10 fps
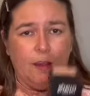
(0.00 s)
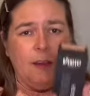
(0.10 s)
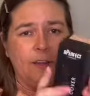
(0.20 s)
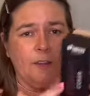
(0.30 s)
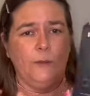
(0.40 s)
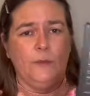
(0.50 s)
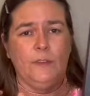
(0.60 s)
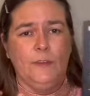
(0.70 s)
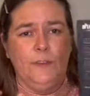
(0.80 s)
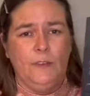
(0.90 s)
So
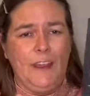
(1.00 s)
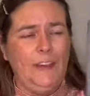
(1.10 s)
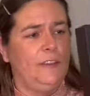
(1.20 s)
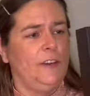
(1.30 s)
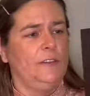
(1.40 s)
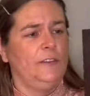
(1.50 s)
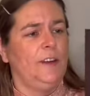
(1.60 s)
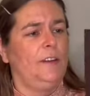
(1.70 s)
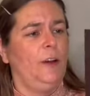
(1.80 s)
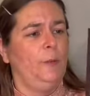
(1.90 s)
this foundation
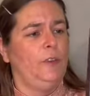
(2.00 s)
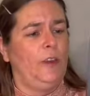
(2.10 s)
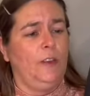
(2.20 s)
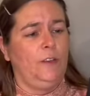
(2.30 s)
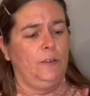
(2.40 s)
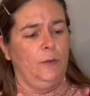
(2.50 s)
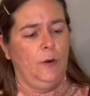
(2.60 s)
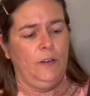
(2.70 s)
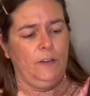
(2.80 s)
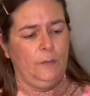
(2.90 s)
comes in this
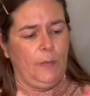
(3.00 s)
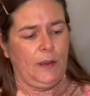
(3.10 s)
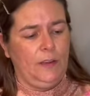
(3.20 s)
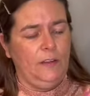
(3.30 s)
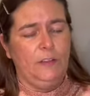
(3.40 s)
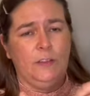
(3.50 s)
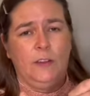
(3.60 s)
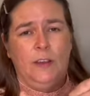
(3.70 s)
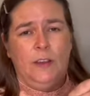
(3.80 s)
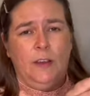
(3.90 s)
gorgeous package.
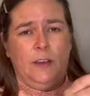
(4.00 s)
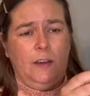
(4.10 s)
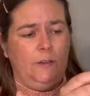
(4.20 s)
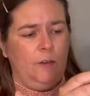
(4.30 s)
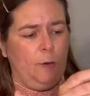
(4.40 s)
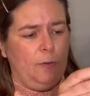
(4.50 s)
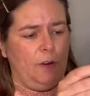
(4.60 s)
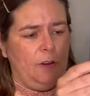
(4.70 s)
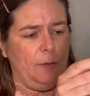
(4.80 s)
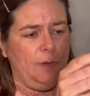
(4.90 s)
If you open
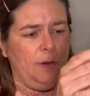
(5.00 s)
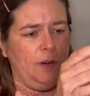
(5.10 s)
it up,